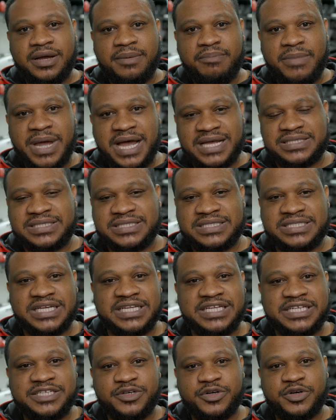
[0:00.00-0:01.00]
master
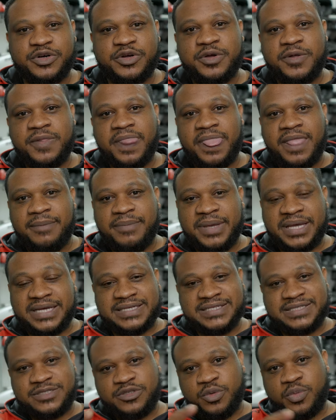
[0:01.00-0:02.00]
cylinder,
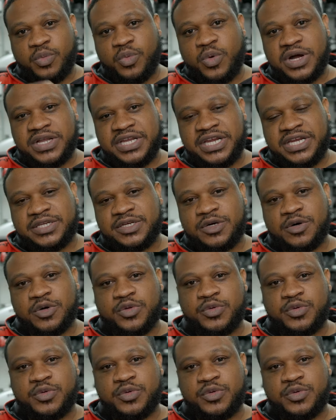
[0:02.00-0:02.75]
because you want it to go